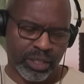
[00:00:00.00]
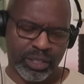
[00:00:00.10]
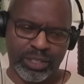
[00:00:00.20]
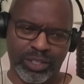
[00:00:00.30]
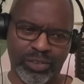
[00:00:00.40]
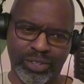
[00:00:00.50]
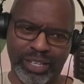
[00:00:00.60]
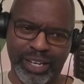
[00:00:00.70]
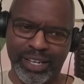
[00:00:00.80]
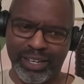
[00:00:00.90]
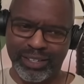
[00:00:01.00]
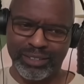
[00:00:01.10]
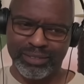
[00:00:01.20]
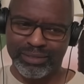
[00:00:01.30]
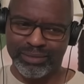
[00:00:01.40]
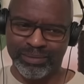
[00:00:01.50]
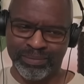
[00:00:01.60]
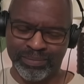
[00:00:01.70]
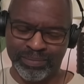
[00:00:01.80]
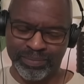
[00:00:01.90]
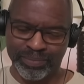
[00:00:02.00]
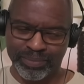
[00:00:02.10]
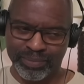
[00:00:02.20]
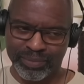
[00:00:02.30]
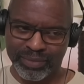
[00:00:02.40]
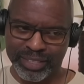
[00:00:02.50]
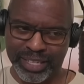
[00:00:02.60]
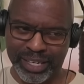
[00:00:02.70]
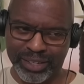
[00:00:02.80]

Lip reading: So did I hear that?